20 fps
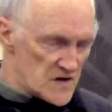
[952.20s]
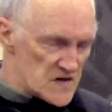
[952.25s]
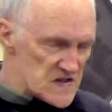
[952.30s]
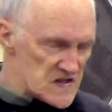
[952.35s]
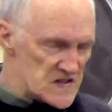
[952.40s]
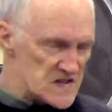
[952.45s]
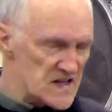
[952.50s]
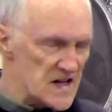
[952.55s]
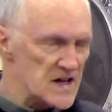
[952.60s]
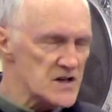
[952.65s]

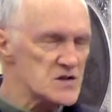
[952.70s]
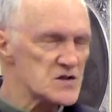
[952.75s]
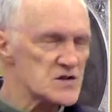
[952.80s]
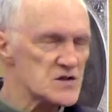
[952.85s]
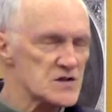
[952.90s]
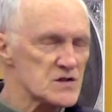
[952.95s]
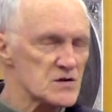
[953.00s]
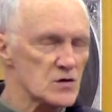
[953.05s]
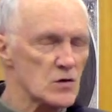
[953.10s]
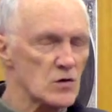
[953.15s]

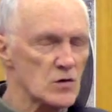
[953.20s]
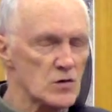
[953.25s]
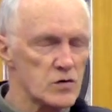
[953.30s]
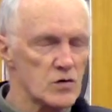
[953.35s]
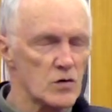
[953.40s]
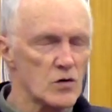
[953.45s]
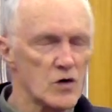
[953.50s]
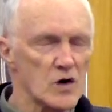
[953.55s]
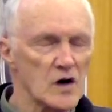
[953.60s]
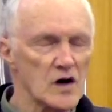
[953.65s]
sense or,
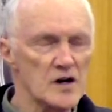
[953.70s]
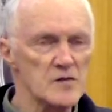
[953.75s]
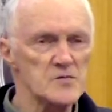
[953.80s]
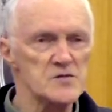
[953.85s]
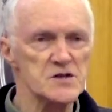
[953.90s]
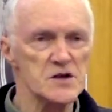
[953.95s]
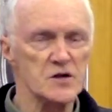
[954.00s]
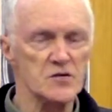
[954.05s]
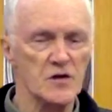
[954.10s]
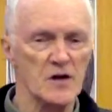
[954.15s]
or
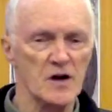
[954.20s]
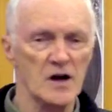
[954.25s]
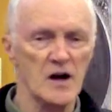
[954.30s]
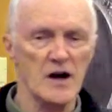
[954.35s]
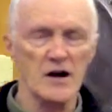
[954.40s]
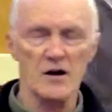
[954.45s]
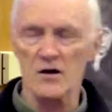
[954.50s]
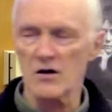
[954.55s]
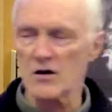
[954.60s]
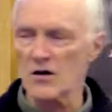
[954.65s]
glimpse, if you
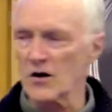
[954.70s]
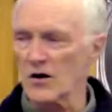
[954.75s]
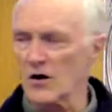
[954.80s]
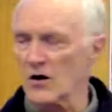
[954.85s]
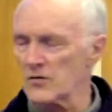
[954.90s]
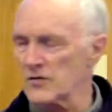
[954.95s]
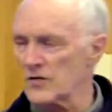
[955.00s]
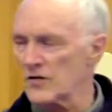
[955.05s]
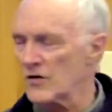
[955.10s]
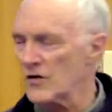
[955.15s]
like,
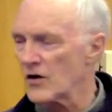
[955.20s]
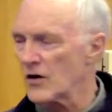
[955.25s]
of,